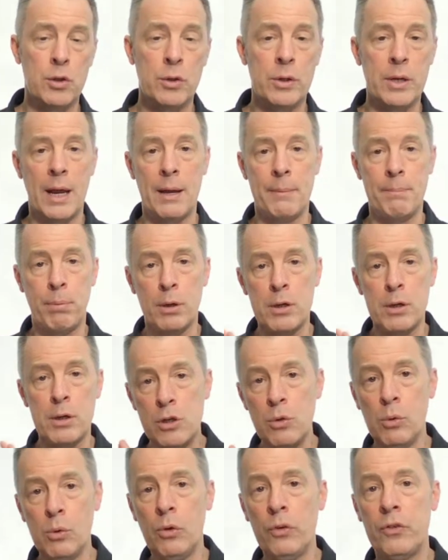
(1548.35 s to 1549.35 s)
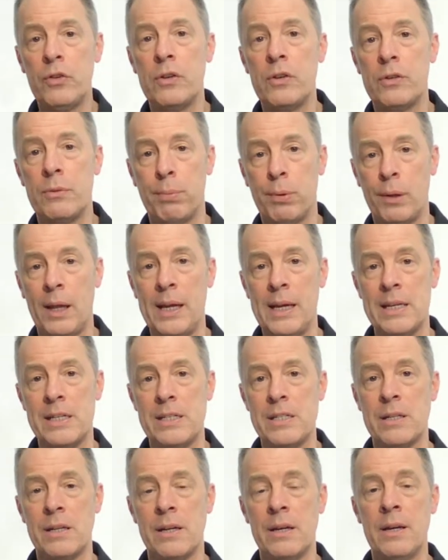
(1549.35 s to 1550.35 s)
You can put tools into
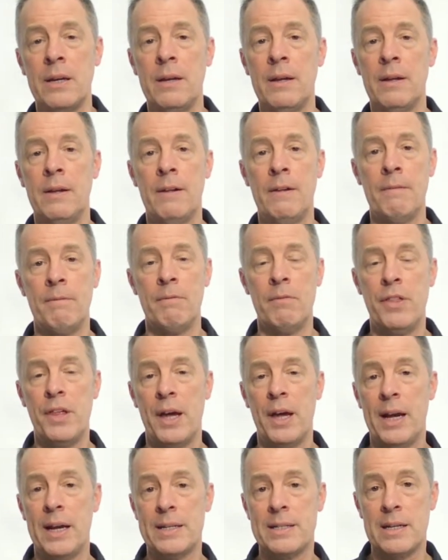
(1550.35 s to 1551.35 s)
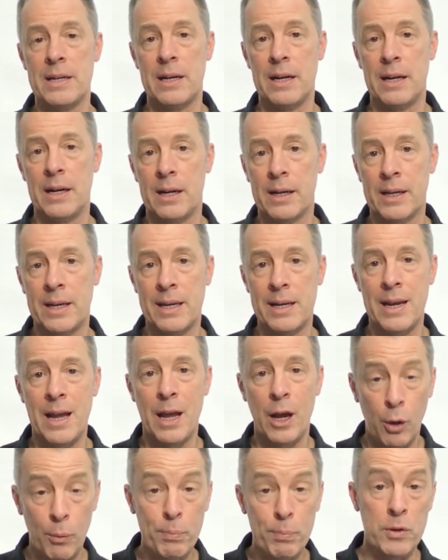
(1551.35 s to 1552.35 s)
place that can
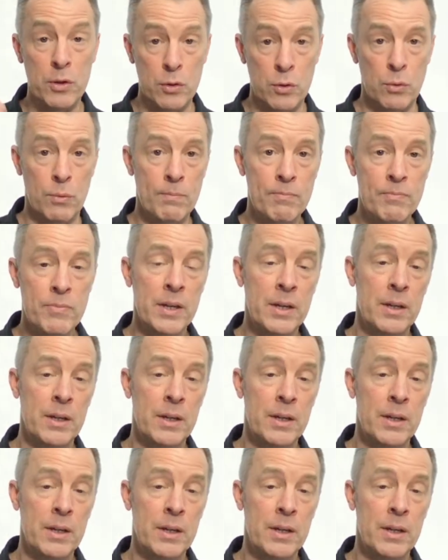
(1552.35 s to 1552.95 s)
help you